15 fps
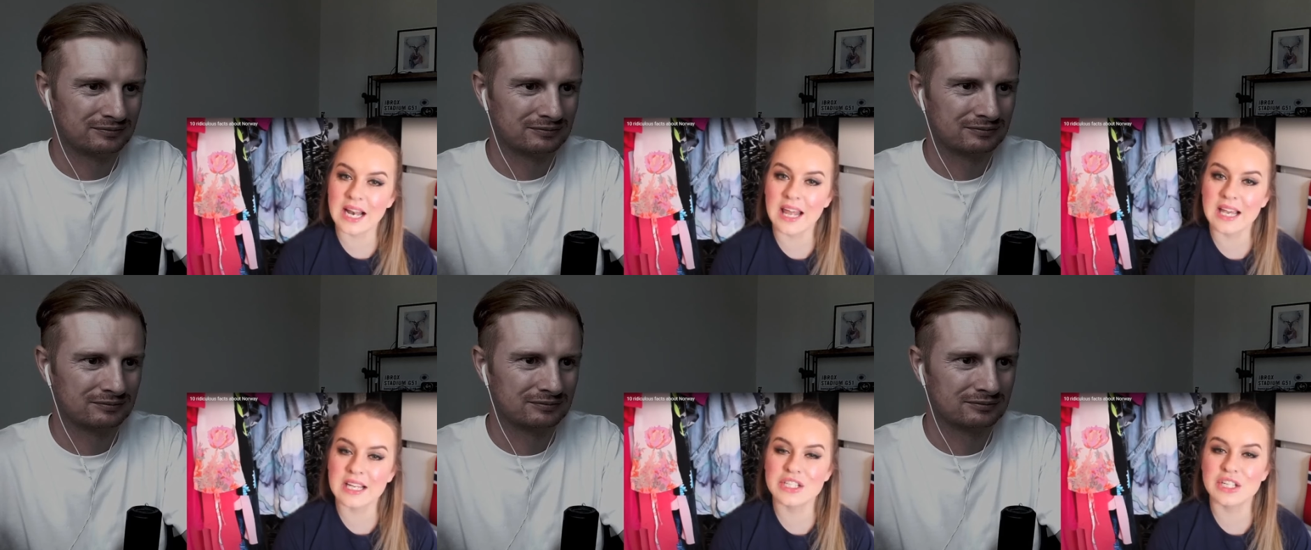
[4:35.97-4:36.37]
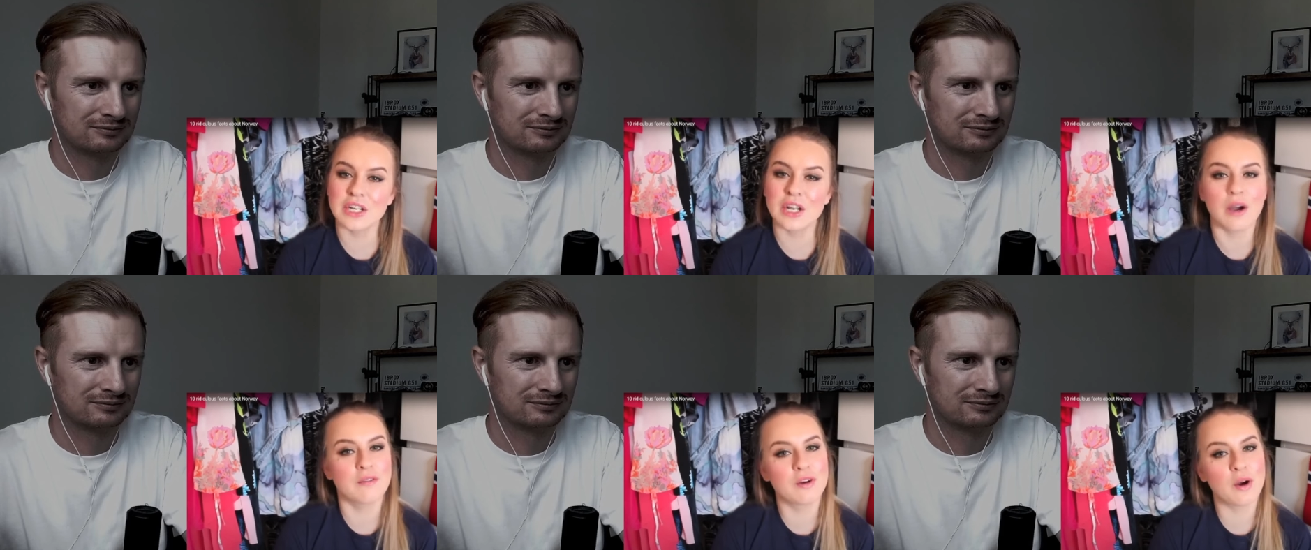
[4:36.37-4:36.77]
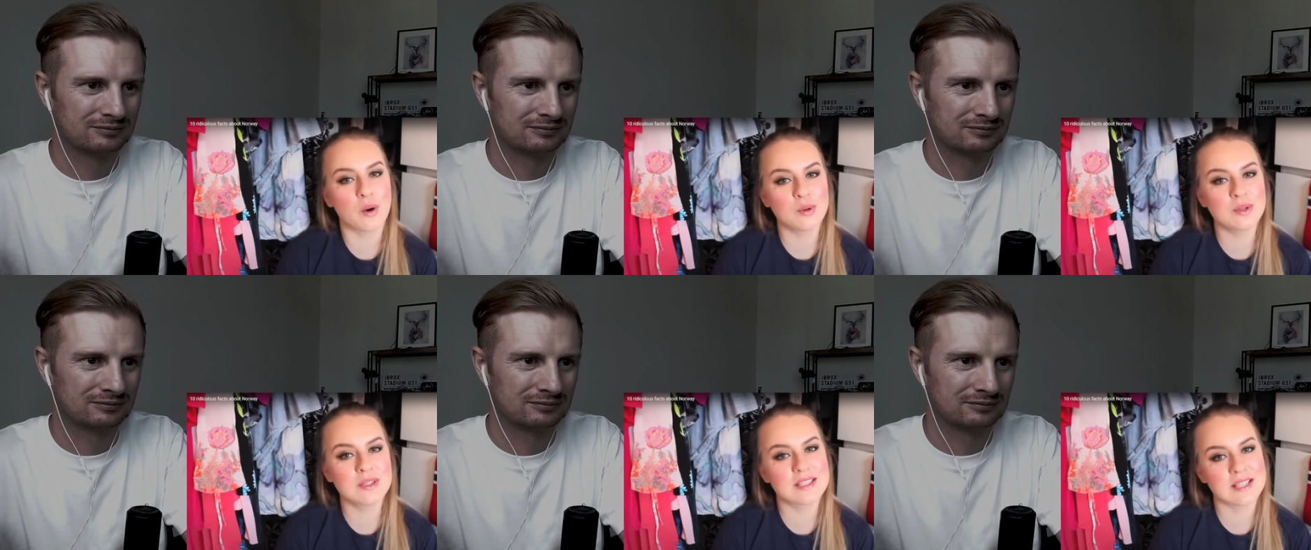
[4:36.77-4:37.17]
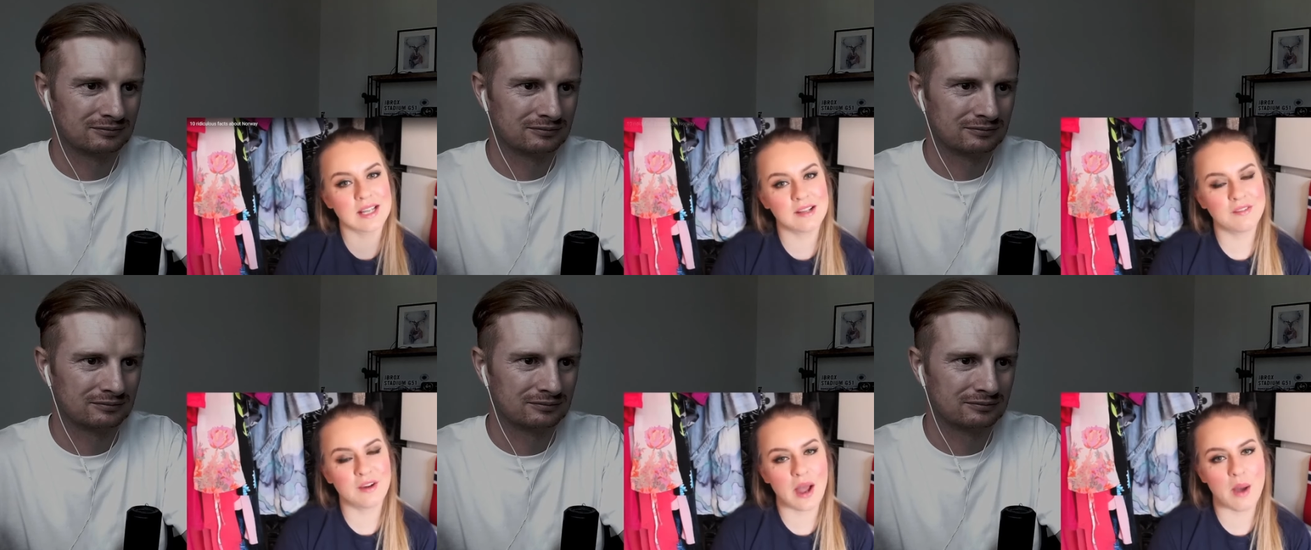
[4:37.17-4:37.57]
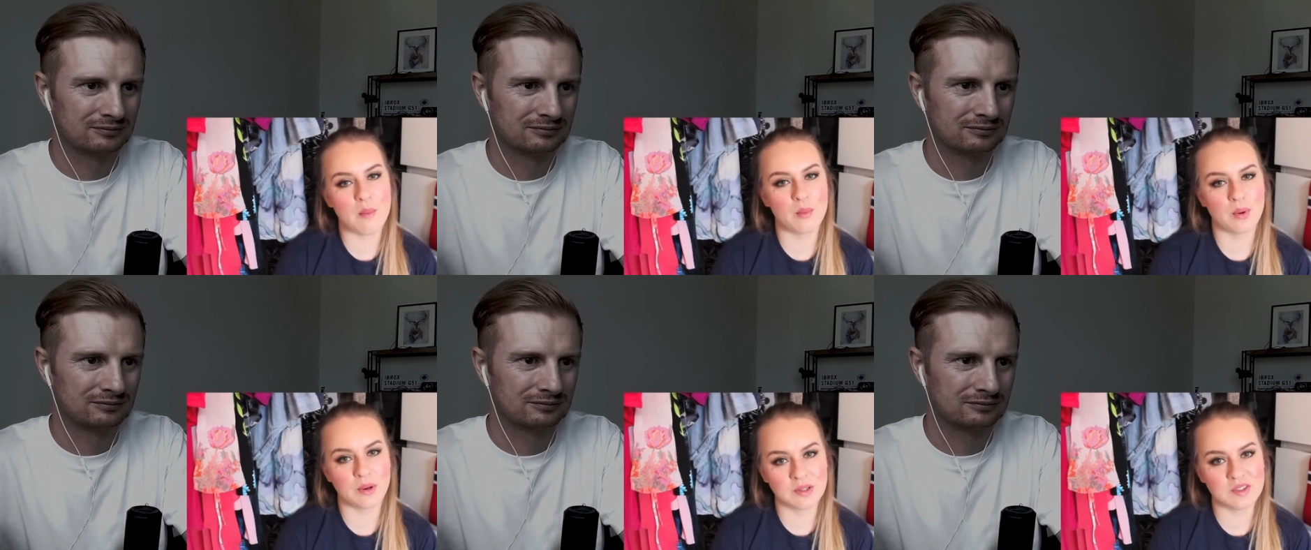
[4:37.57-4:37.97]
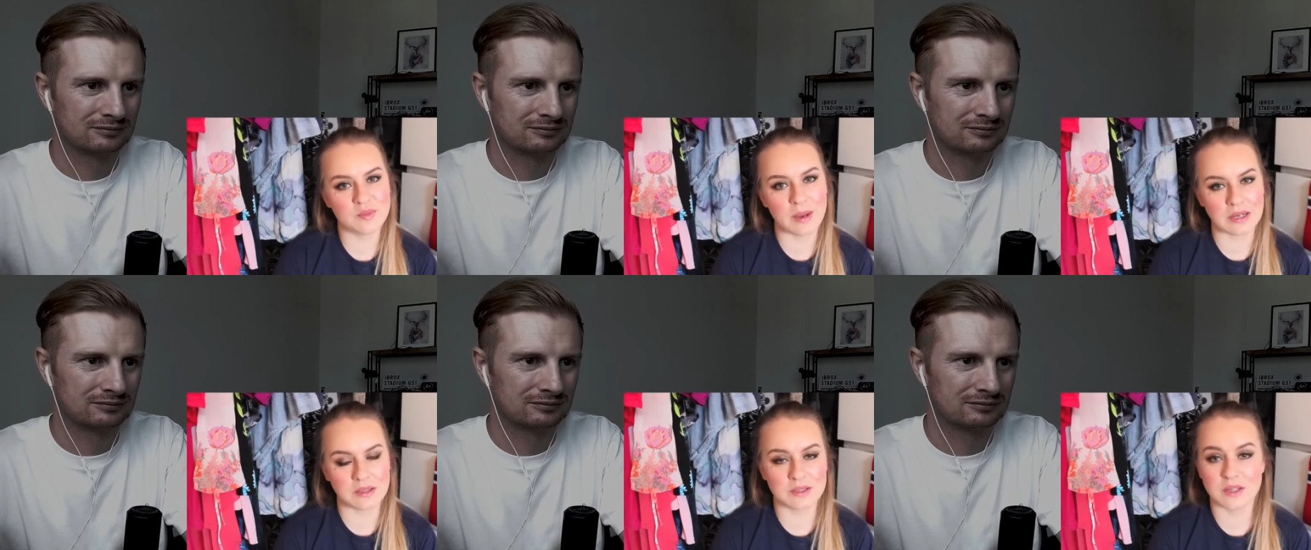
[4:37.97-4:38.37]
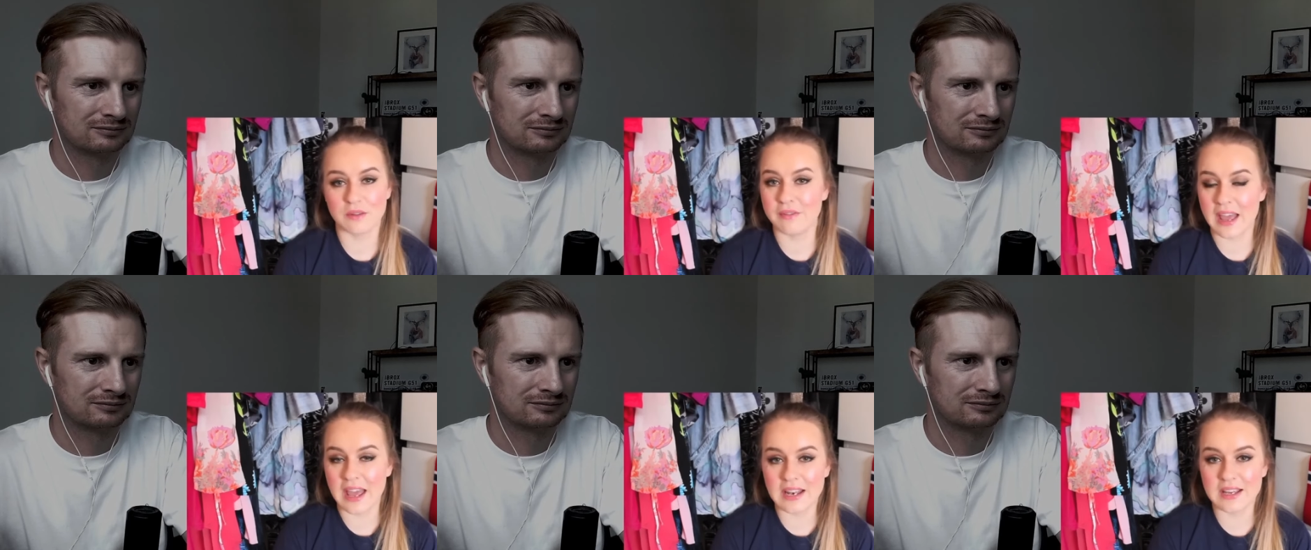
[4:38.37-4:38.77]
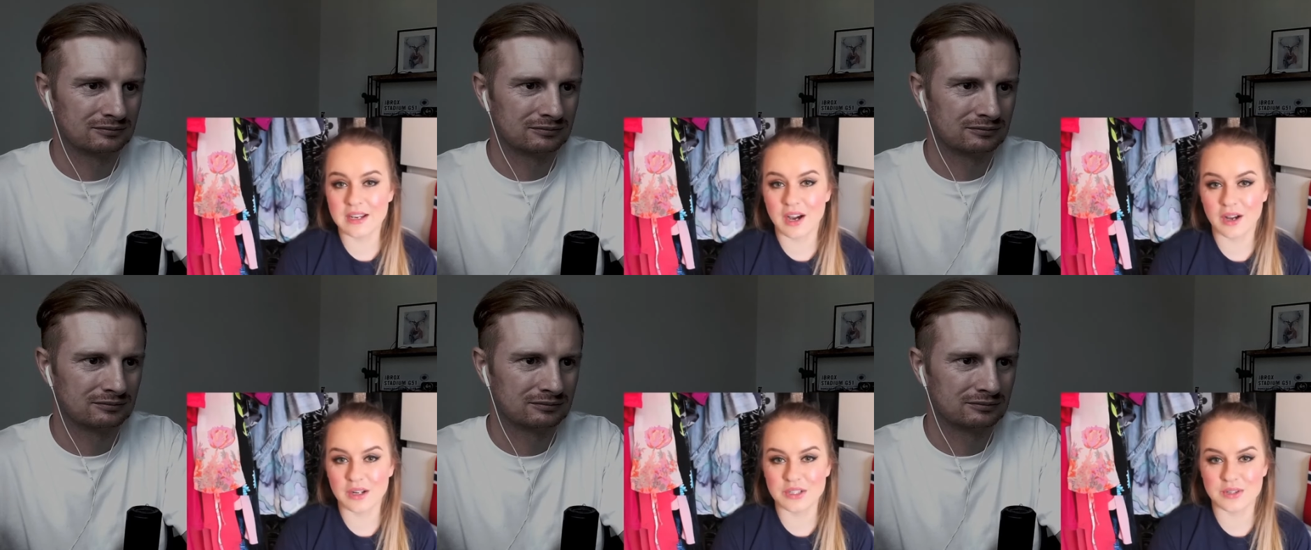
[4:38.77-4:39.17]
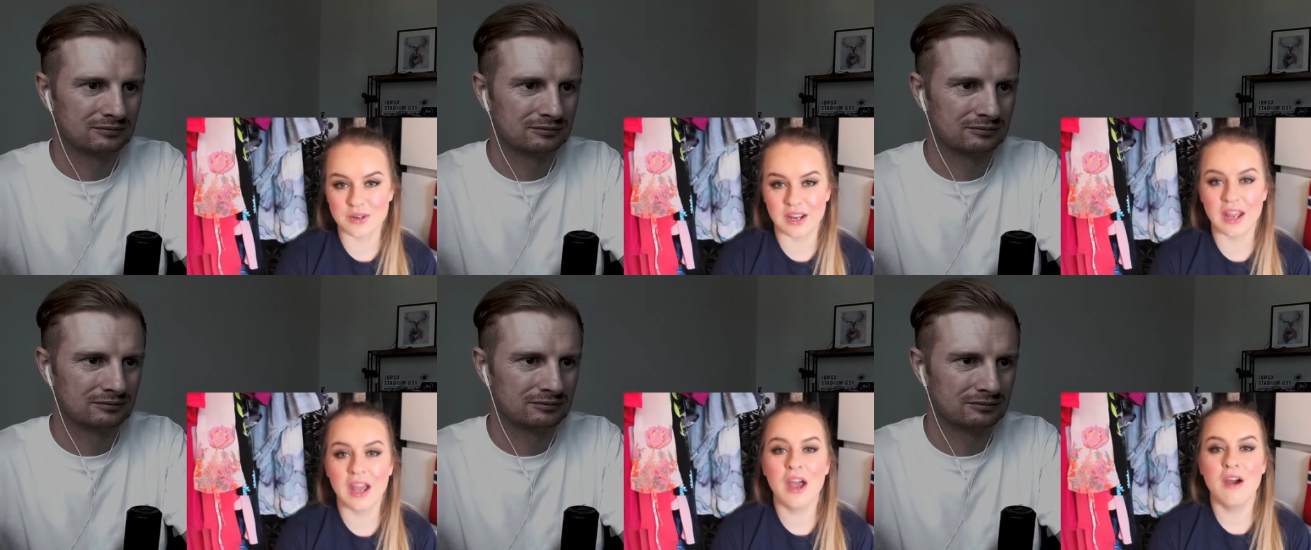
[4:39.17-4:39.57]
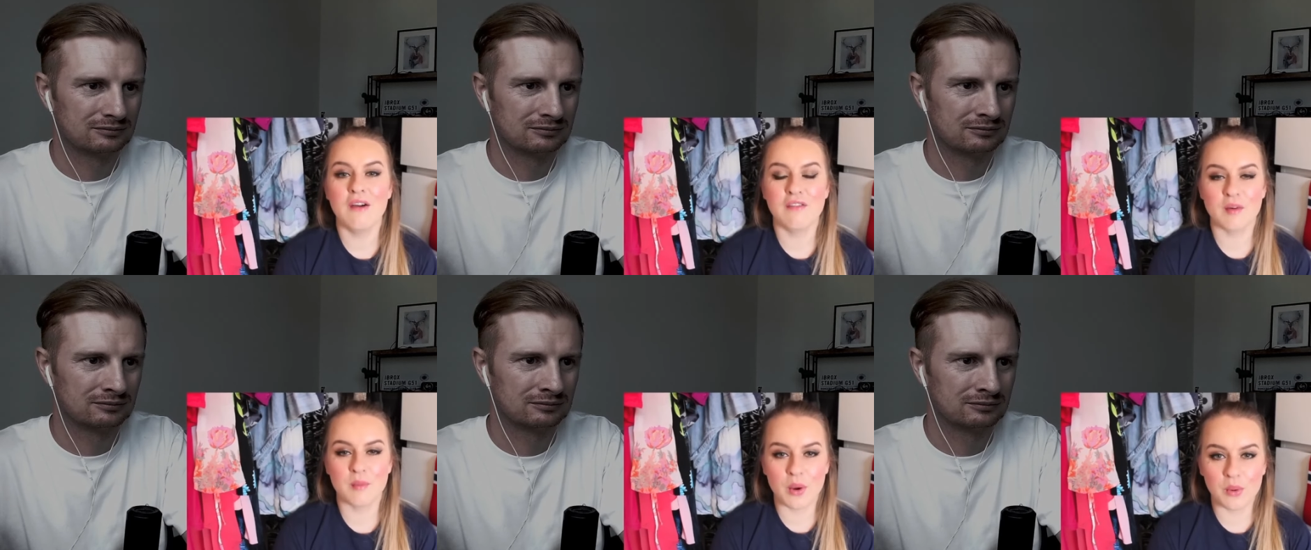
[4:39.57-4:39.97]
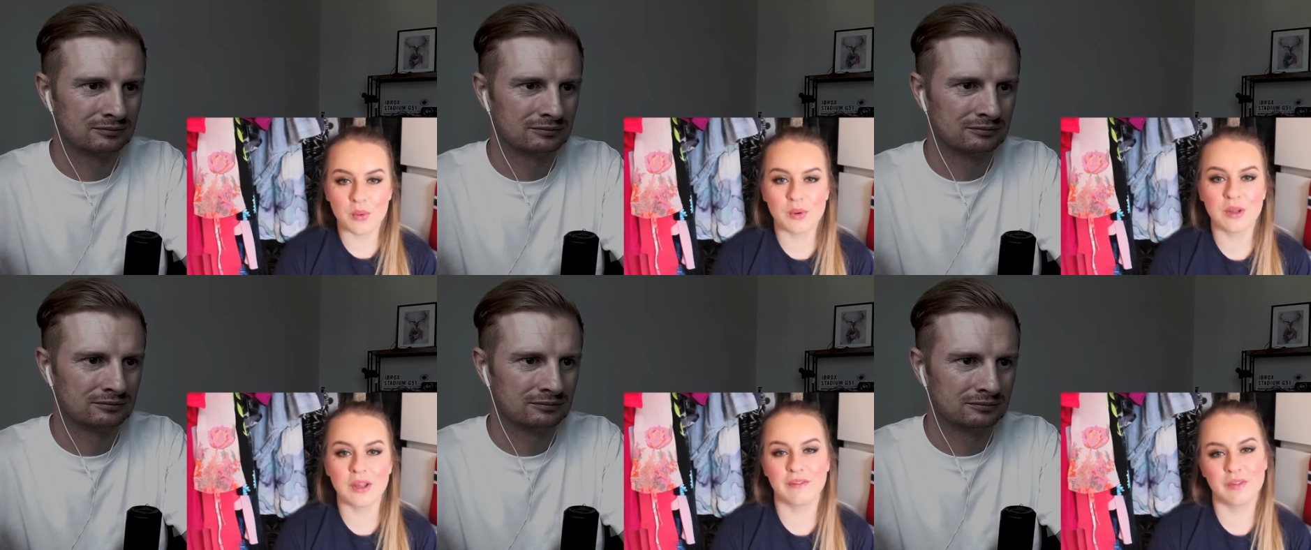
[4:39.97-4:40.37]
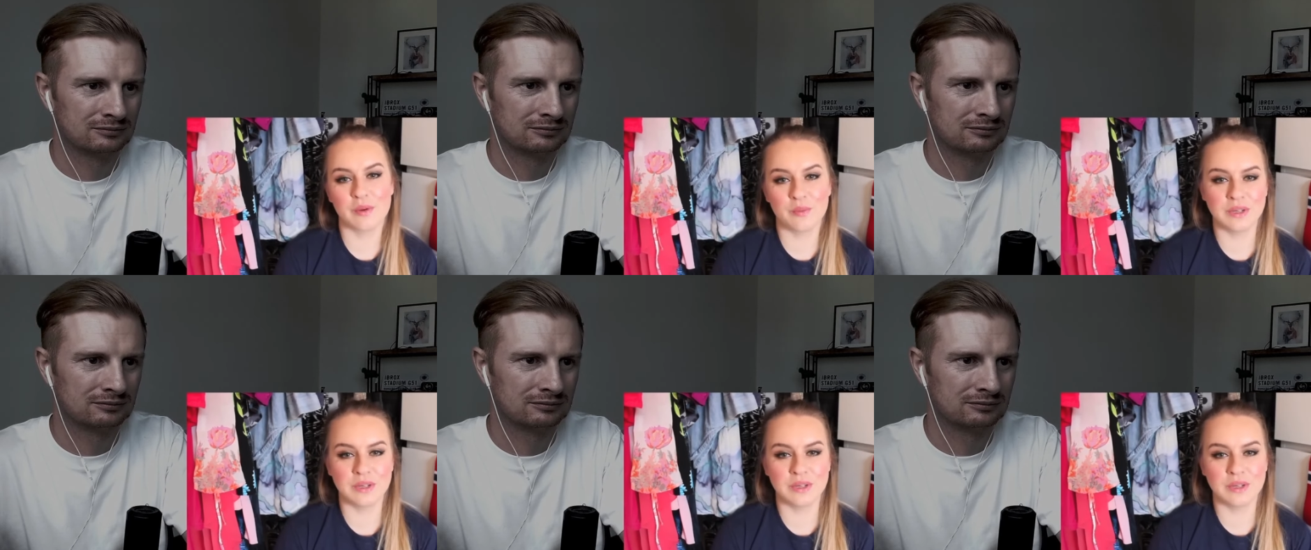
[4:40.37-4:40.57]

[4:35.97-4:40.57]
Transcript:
Speaker 1: collection of gold, silver and bronze medals of any country from all of the